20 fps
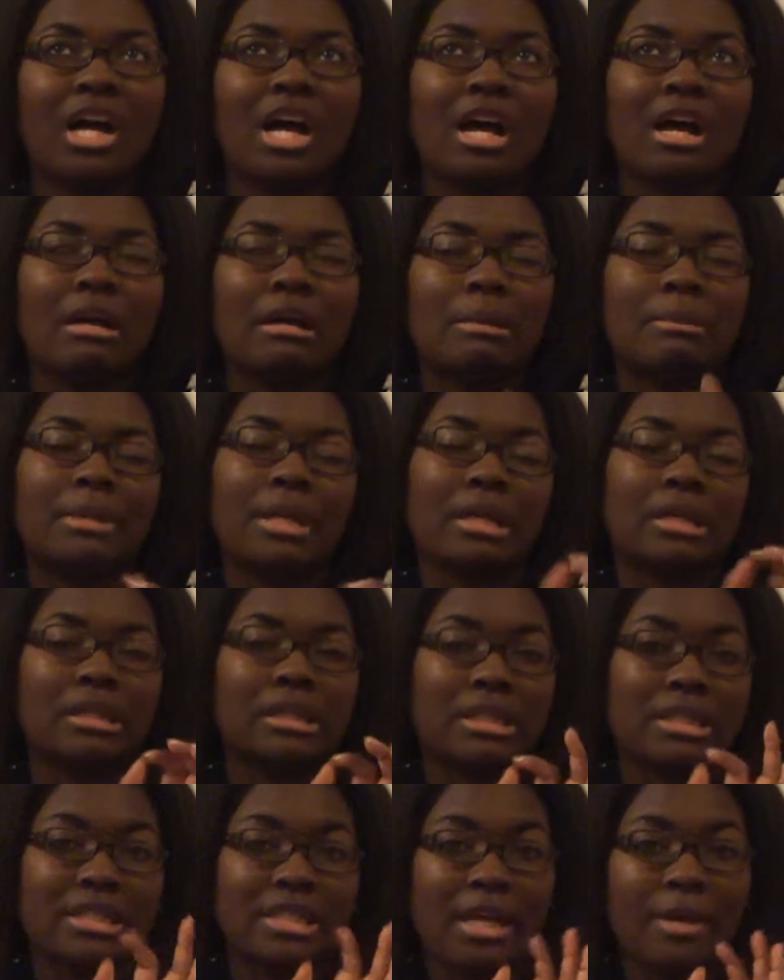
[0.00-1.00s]
I'm not
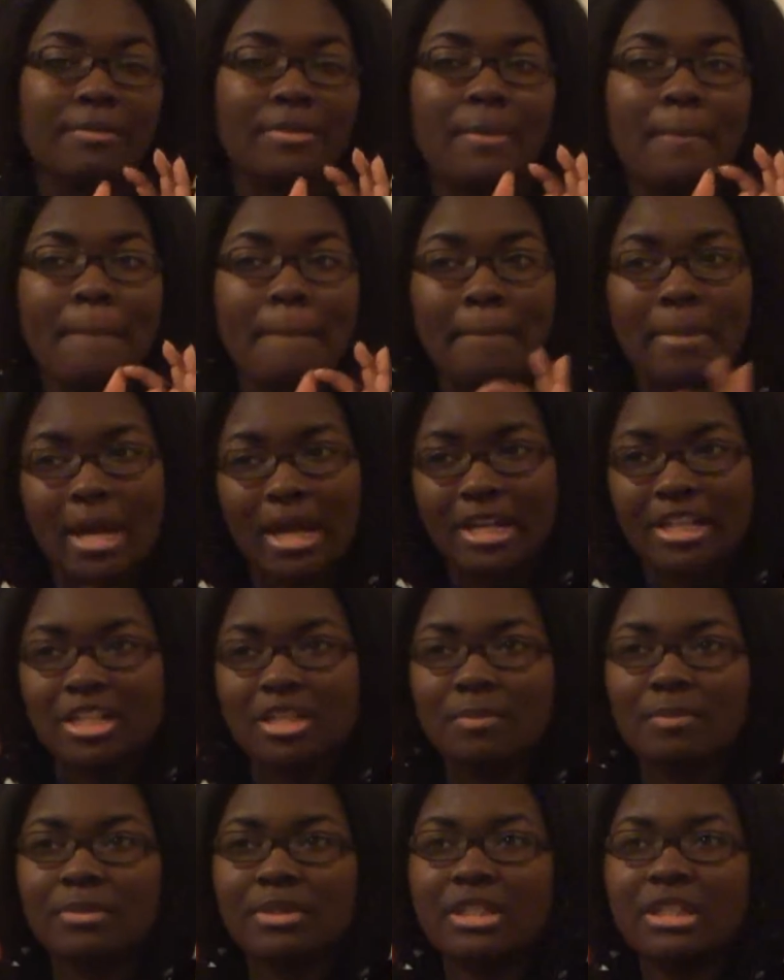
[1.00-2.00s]
going to say I'm the
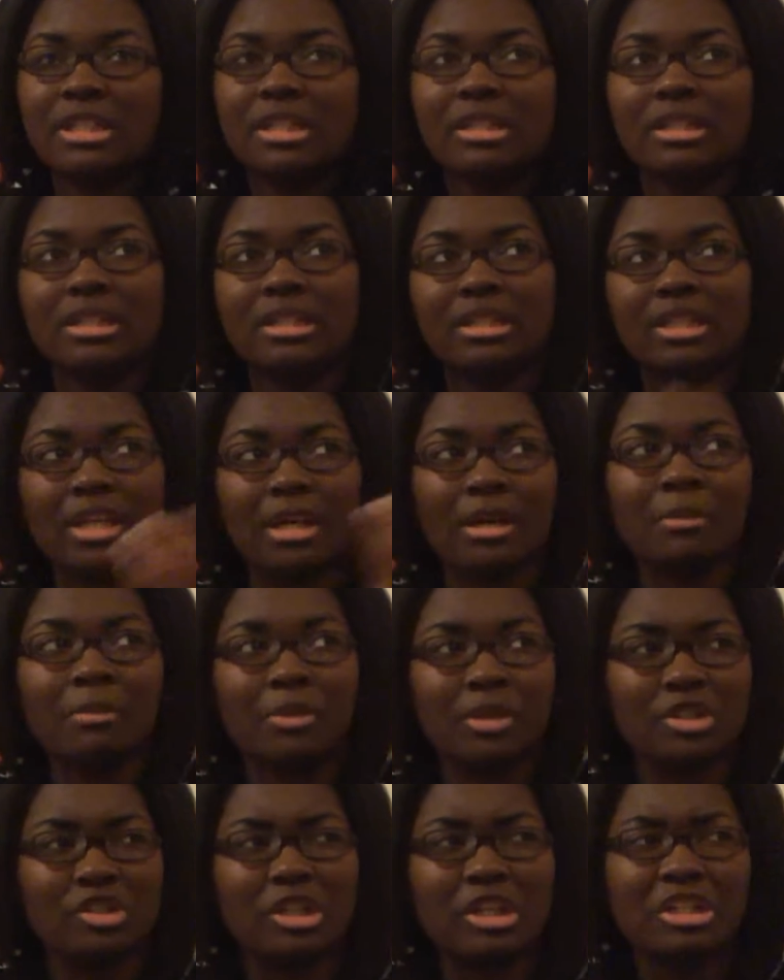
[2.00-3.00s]
best, but yeah, I'm
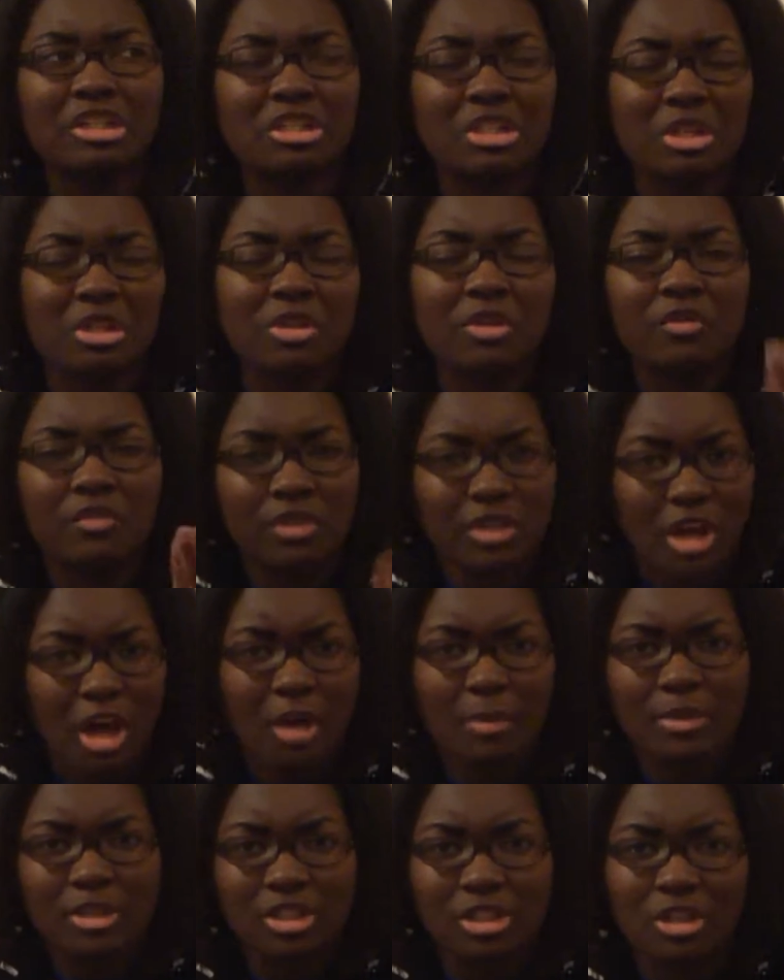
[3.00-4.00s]
pretty sure I could tell you if a
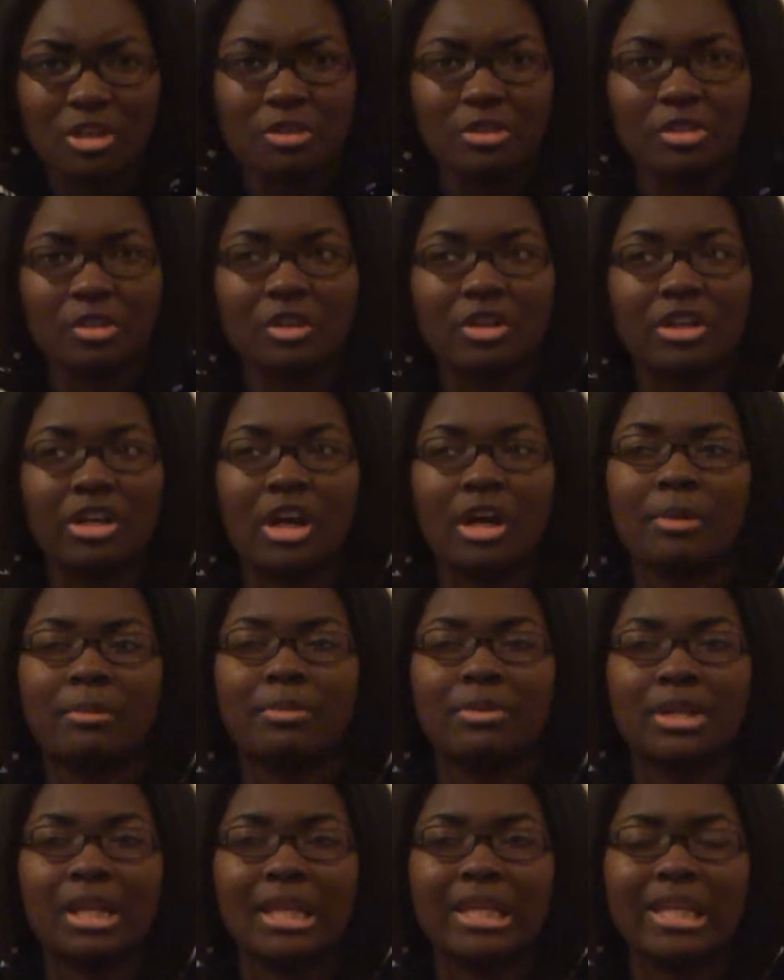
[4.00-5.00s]
comma should go there or not,
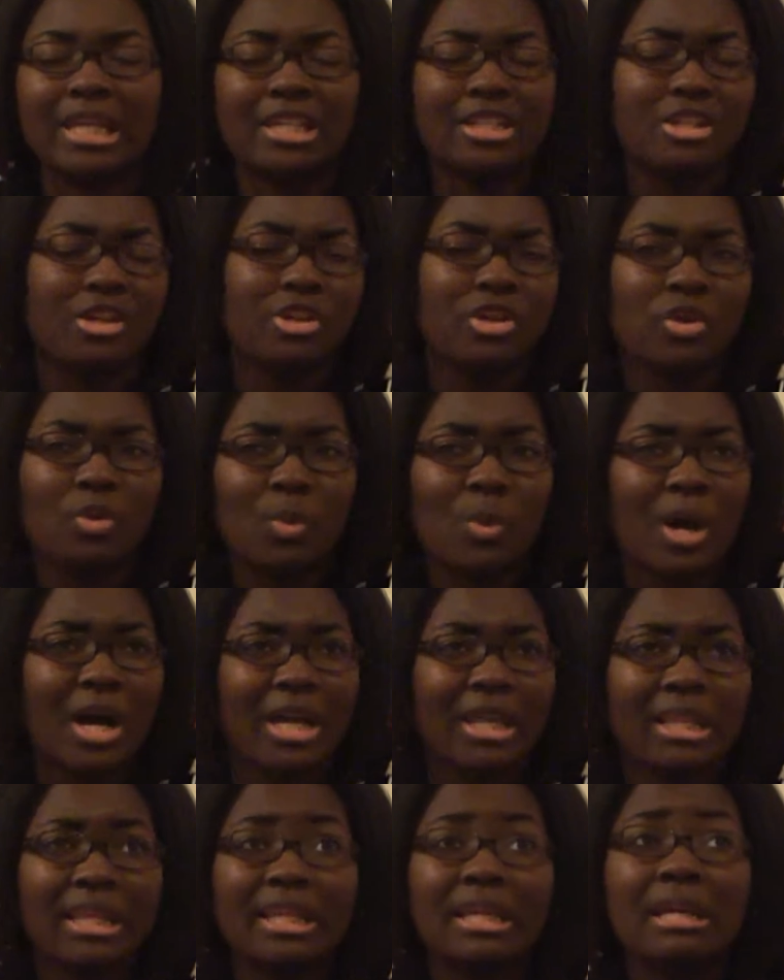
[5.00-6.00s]
but I can't tell you
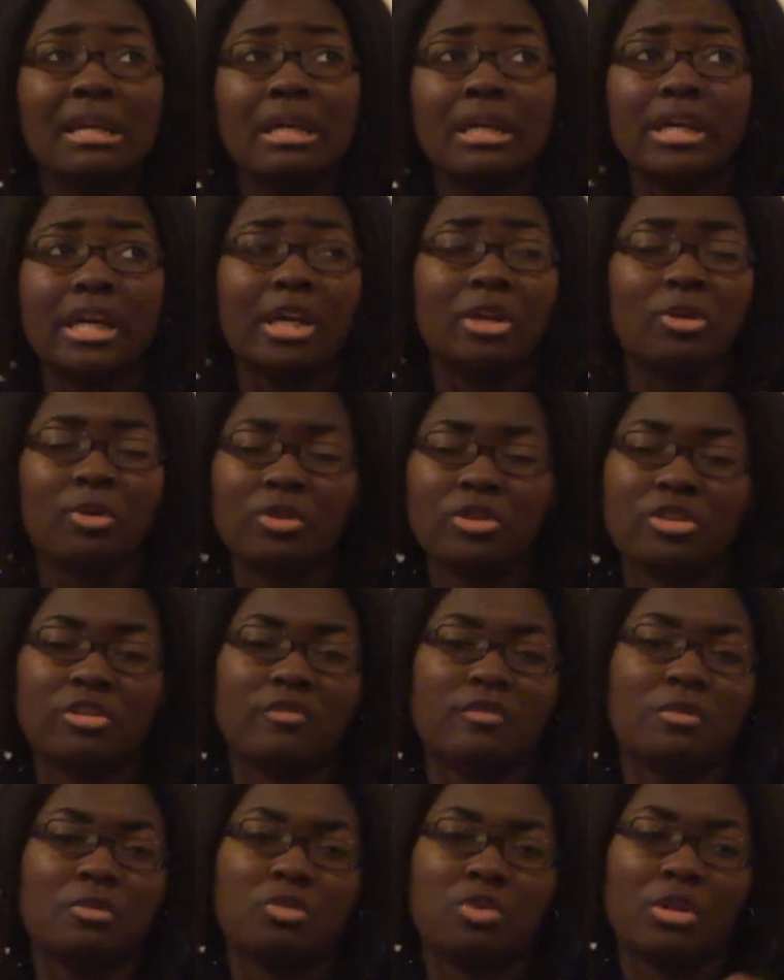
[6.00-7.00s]
why. Like, I don't know the
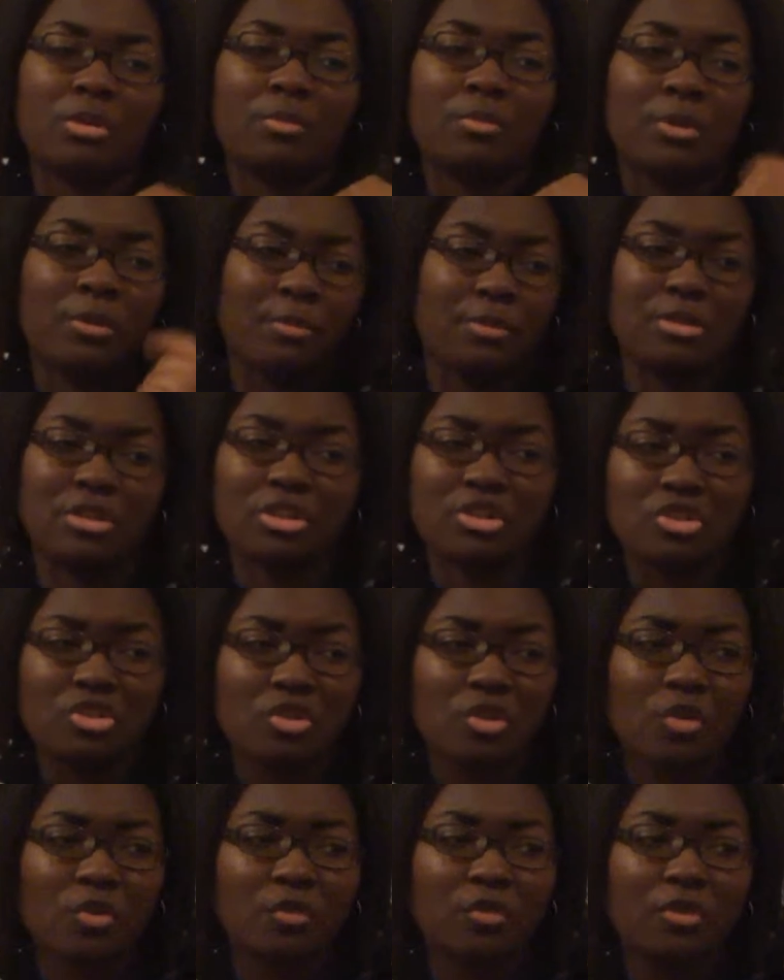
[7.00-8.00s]
difference between a
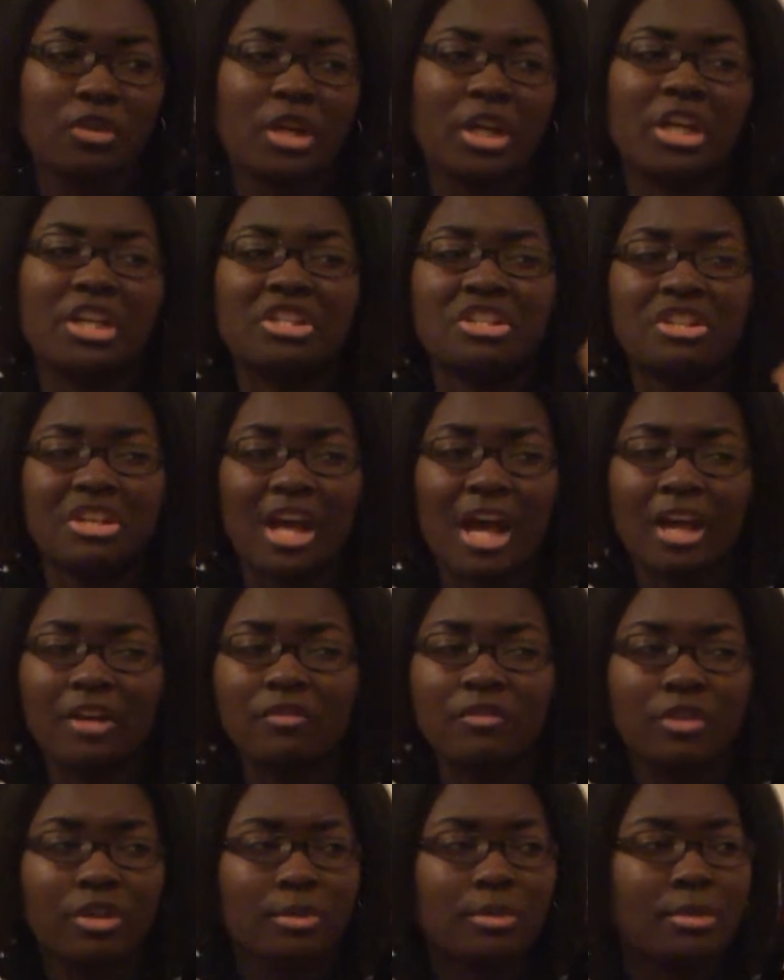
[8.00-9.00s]
prepositional phrase, an
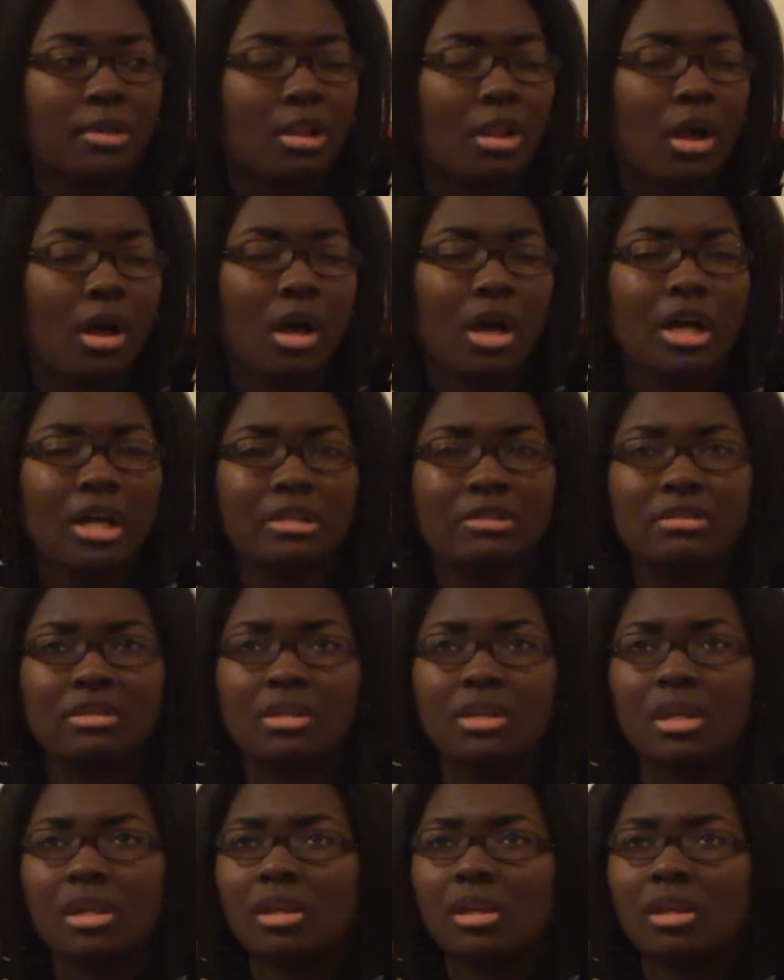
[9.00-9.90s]
adverb clause.